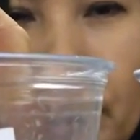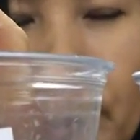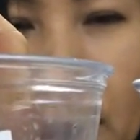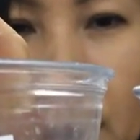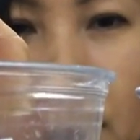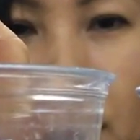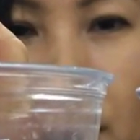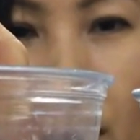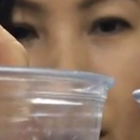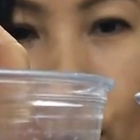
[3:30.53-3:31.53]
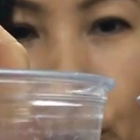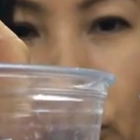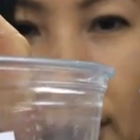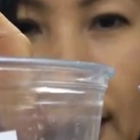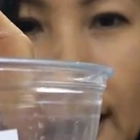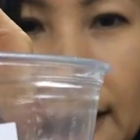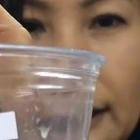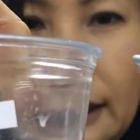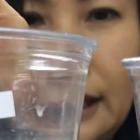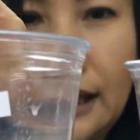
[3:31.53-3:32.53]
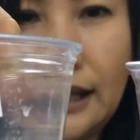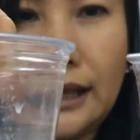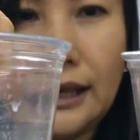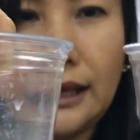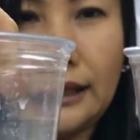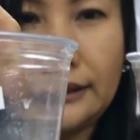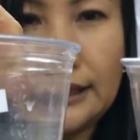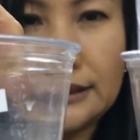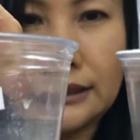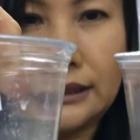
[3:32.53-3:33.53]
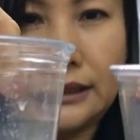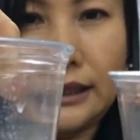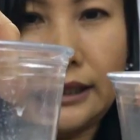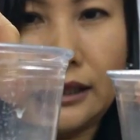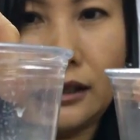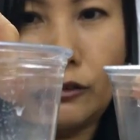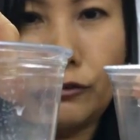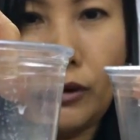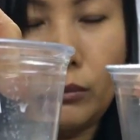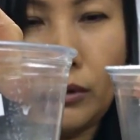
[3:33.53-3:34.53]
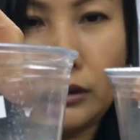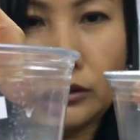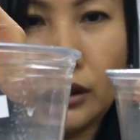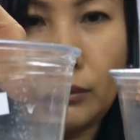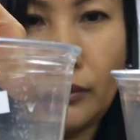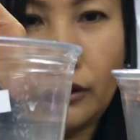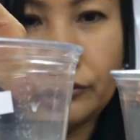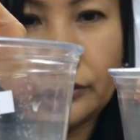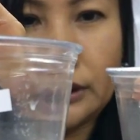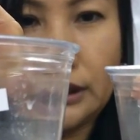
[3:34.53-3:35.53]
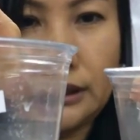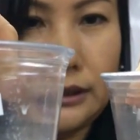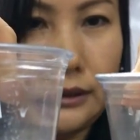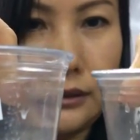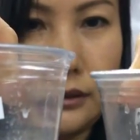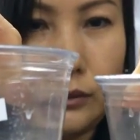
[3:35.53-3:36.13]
a bit yellowish in color, and there's a thin layer of foam on top of the